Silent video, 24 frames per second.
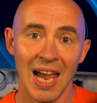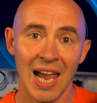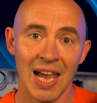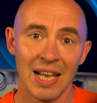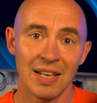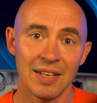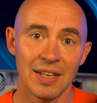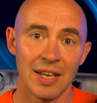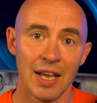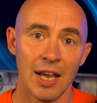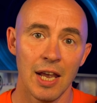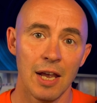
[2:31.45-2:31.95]

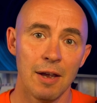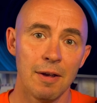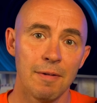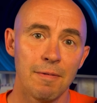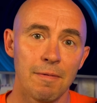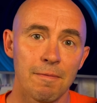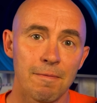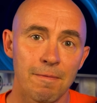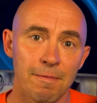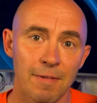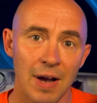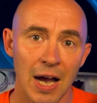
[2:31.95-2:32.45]

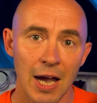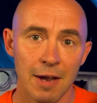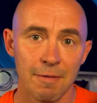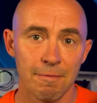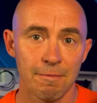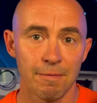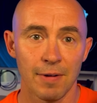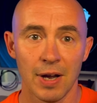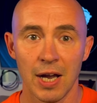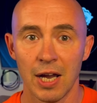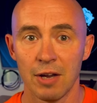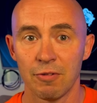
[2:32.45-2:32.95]

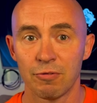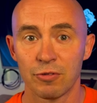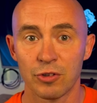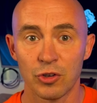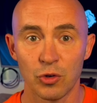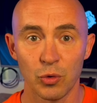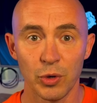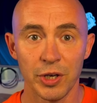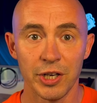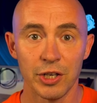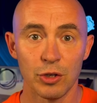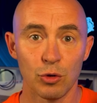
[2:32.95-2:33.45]

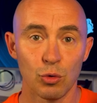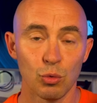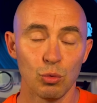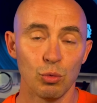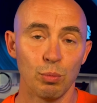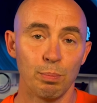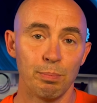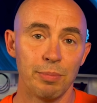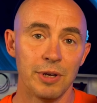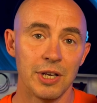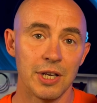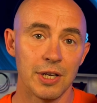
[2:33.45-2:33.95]

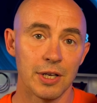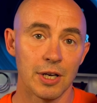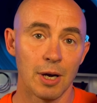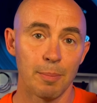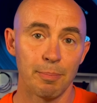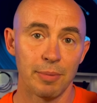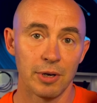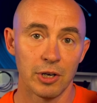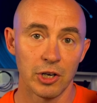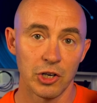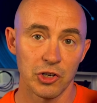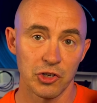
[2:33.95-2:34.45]
NEF5532P
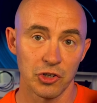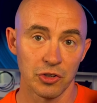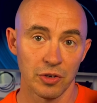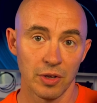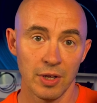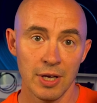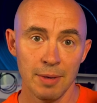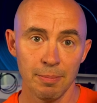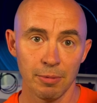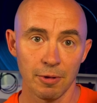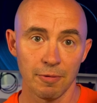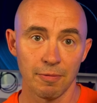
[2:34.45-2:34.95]

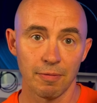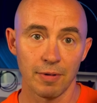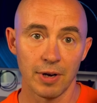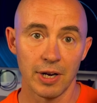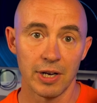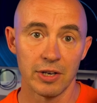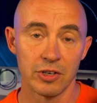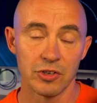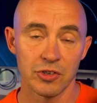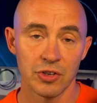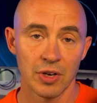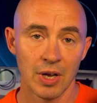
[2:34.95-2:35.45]
operational
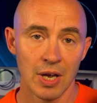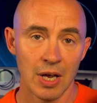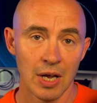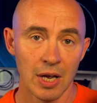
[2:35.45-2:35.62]
amplifiers